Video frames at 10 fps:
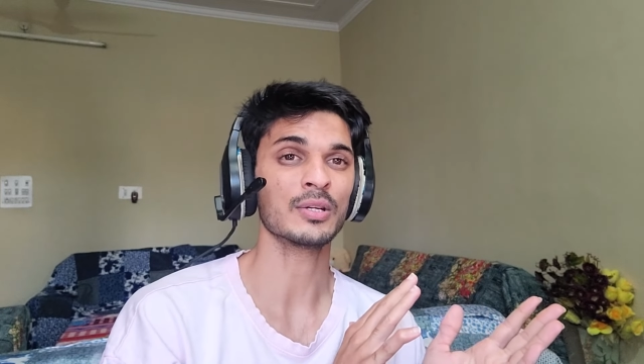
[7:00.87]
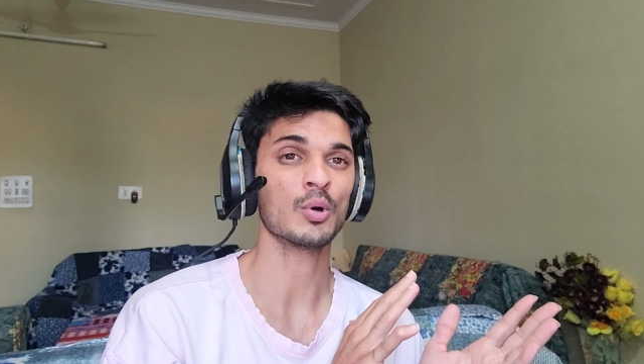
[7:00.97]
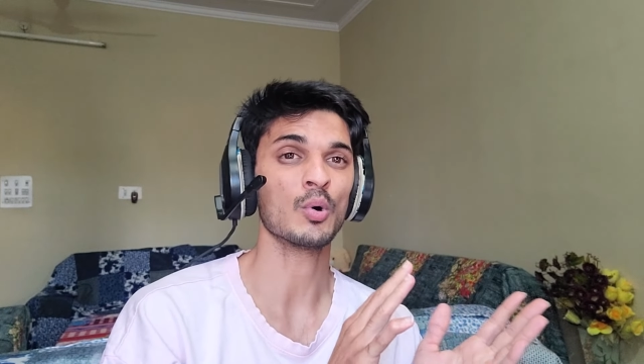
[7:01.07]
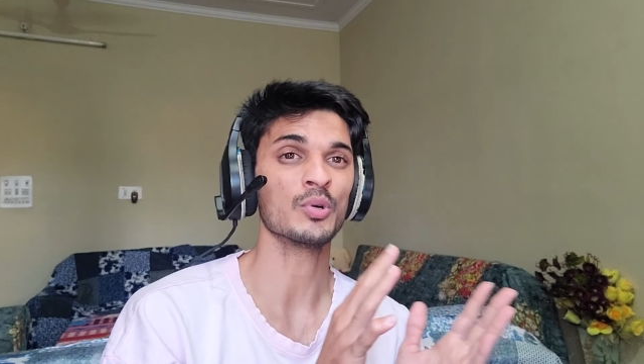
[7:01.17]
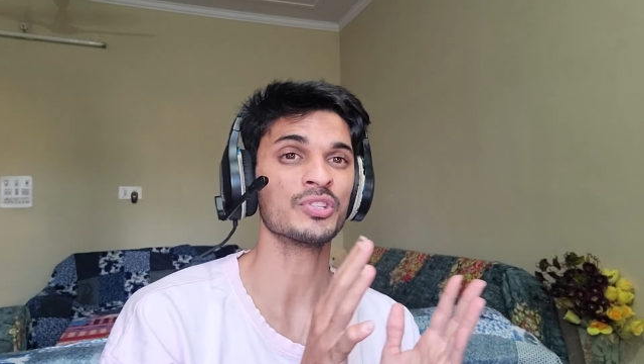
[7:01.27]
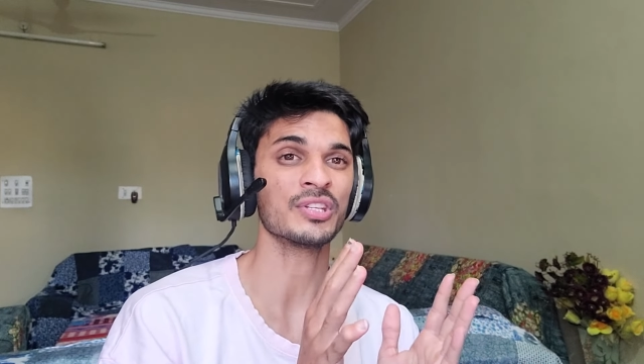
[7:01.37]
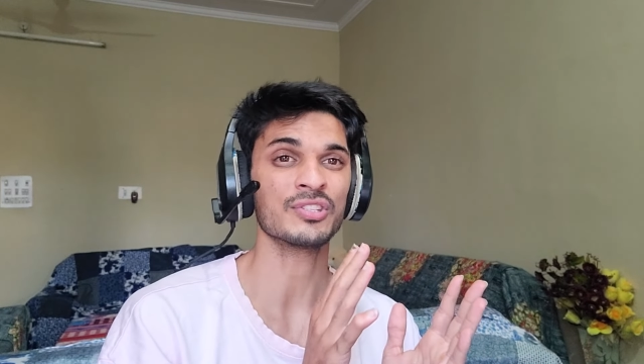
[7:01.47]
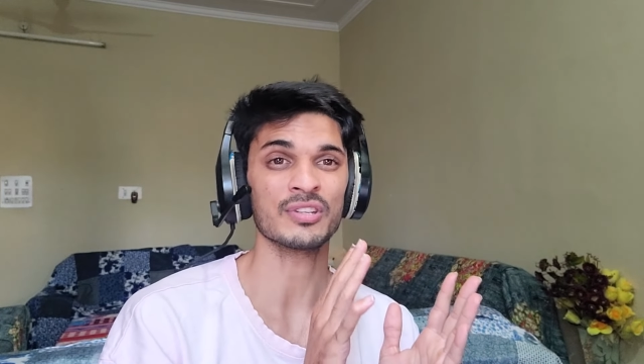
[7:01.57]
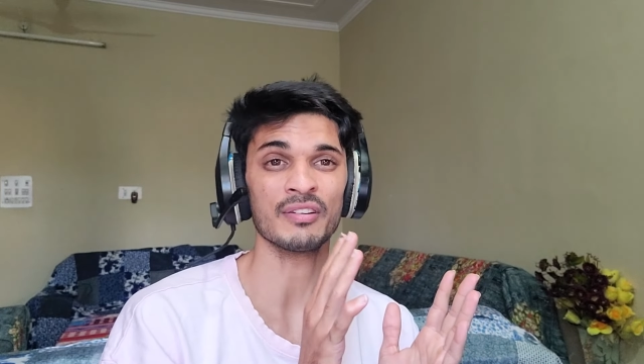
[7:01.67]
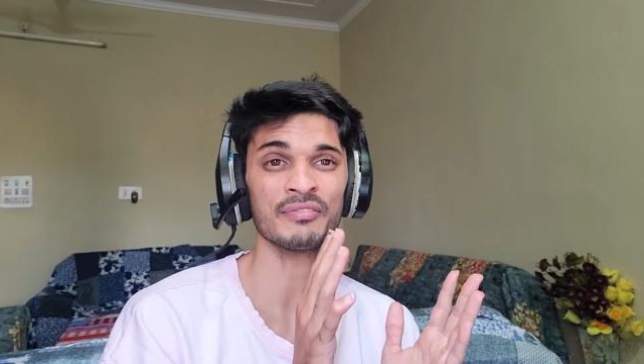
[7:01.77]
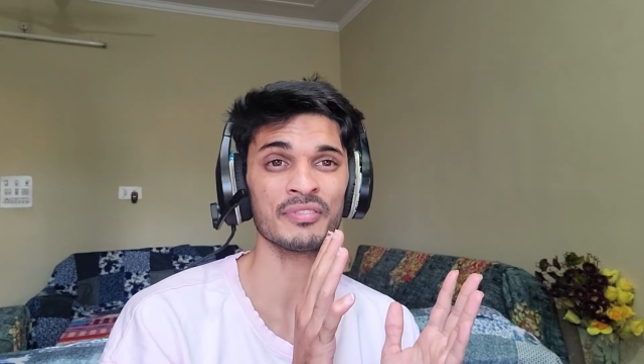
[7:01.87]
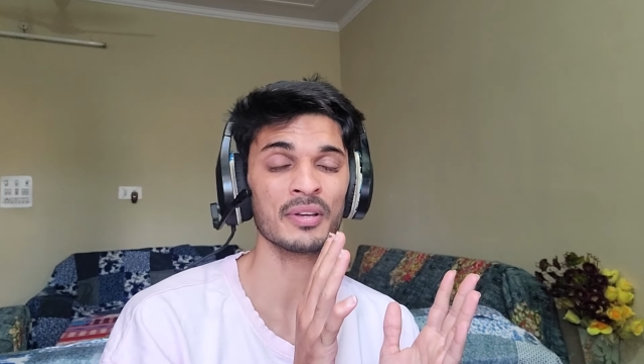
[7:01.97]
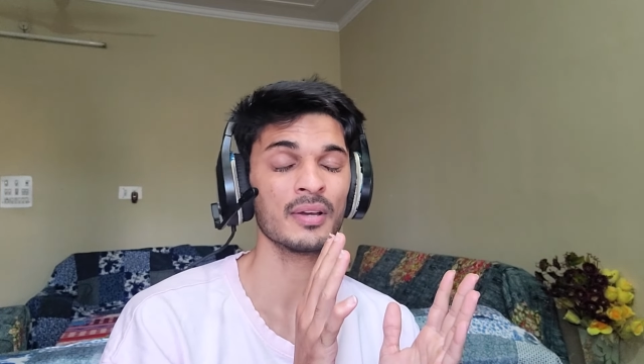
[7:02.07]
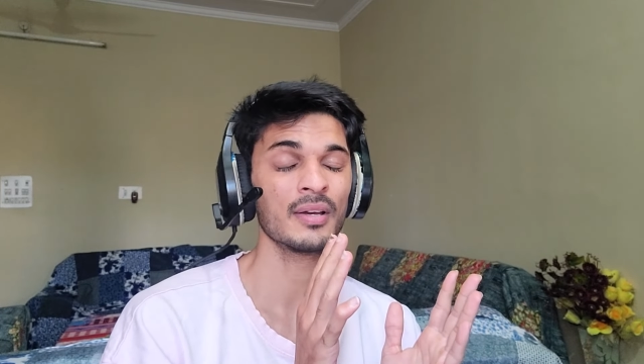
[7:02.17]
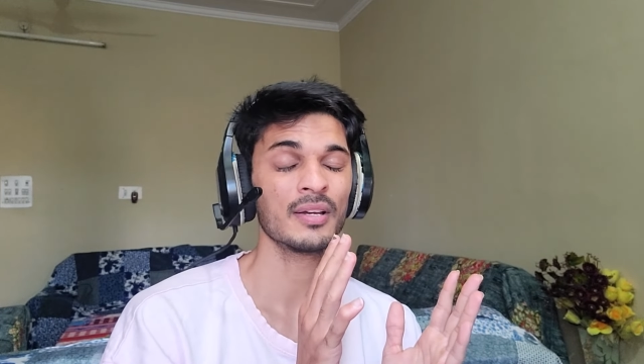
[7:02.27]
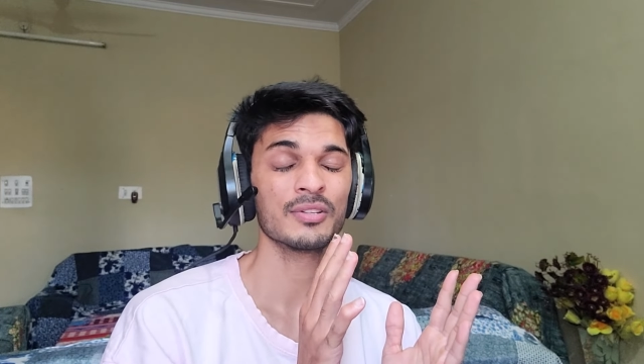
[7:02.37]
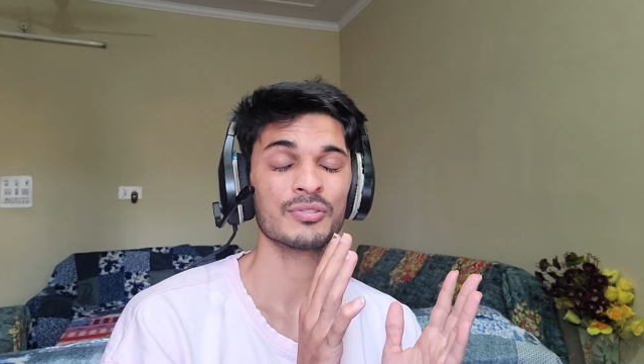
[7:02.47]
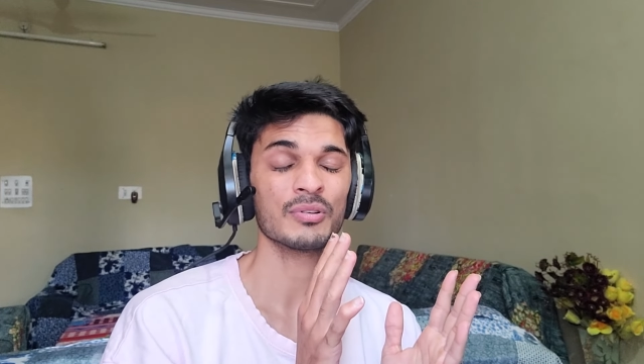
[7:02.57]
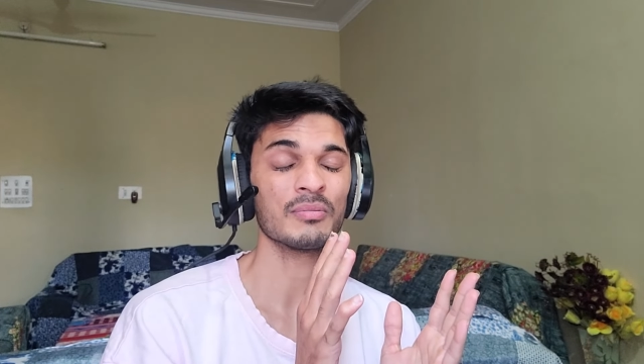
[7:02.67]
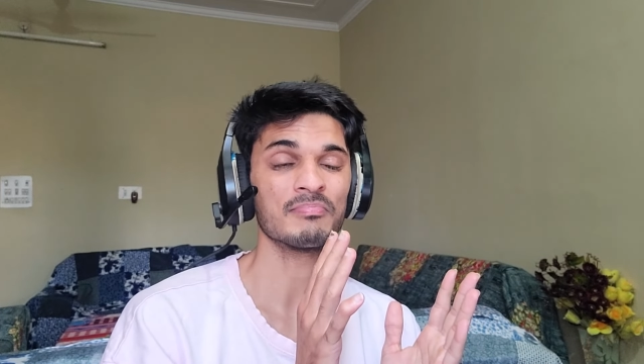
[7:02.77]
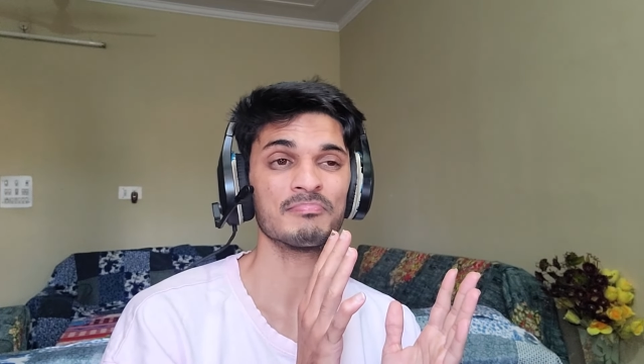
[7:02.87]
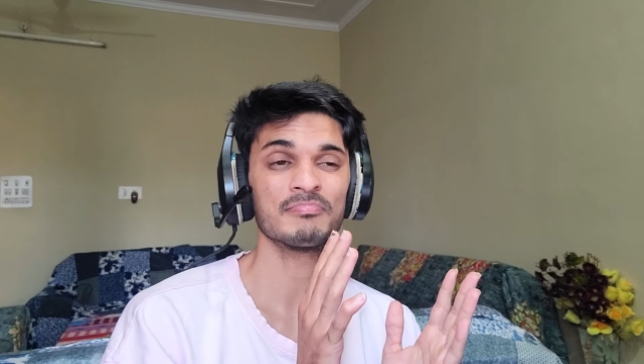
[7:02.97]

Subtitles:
nodes and stuff. So